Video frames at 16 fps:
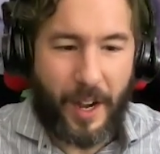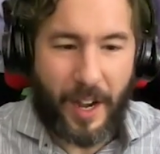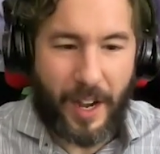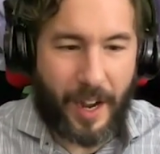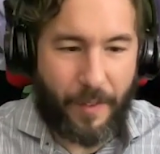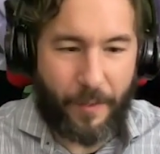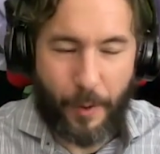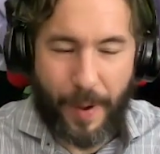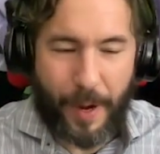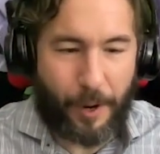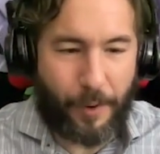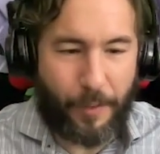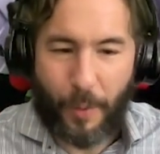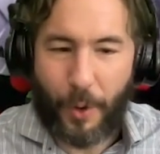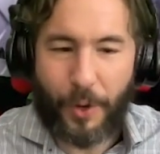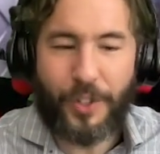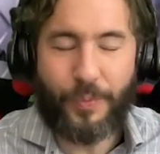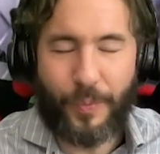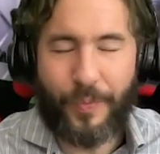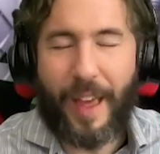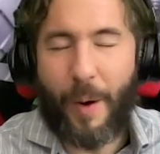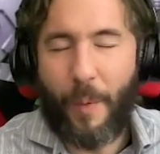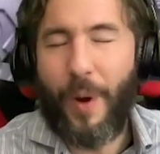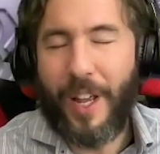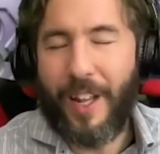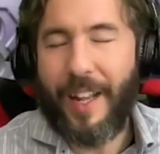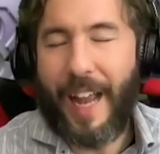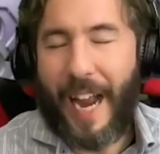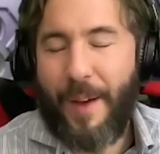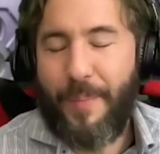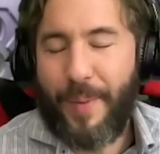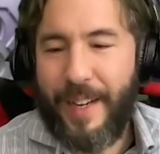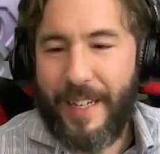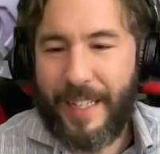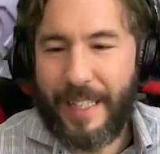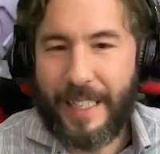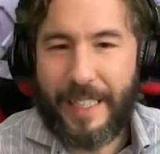For better or for worse, that will happen.